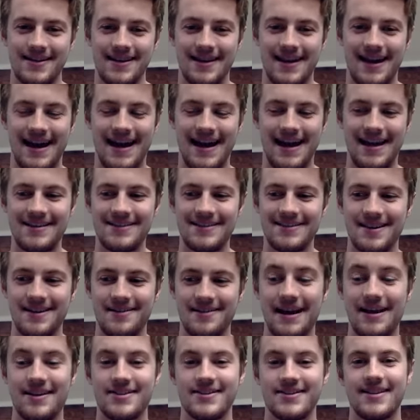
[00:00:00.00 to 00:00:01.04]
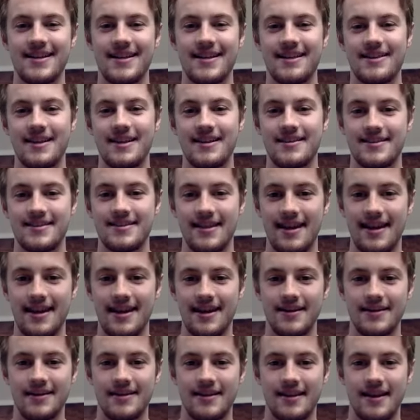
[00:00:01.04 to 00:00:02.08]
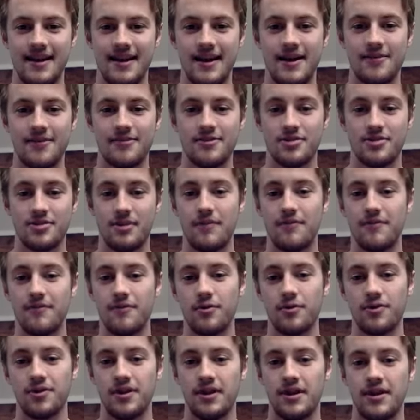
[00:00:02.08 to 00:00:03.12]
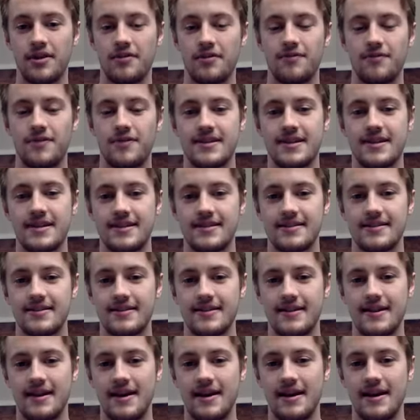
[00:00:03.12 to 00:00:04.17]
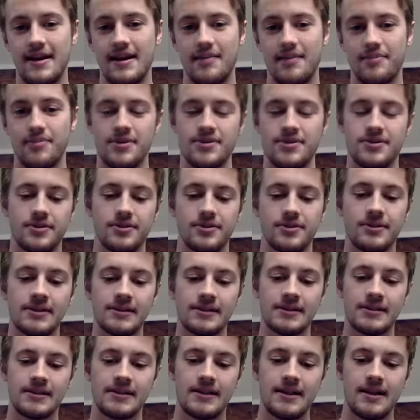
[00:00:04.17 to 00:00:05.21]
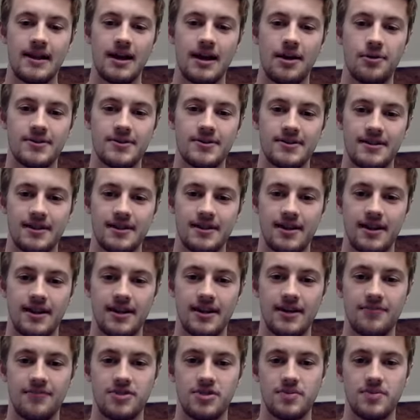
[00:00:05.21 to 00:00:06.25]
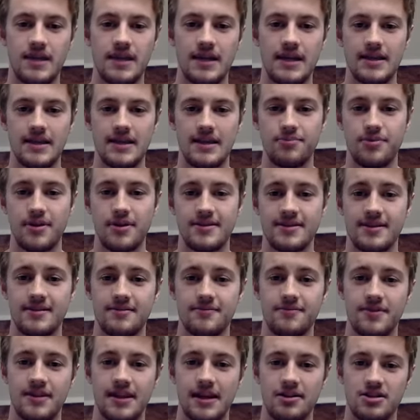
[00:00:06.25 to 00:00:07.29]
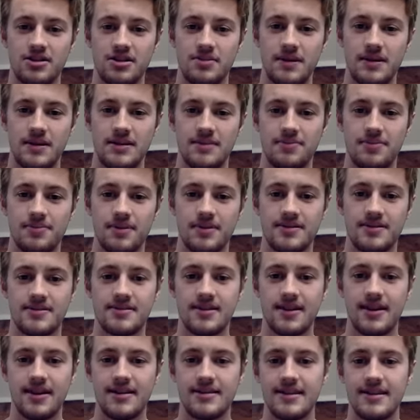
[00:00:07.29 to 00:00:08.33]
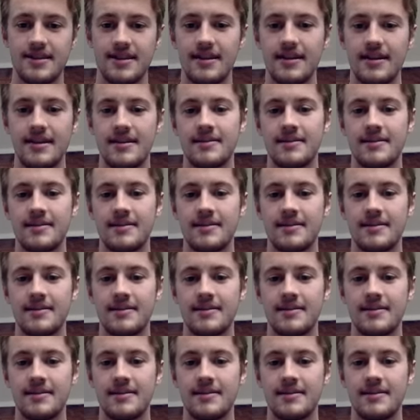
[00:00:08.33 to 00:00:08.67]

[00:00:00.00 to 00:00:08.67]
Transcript: And actually this year, so my 4th year of physics at Bristol, I was lucky enough to be the president for the LGBT+ Society.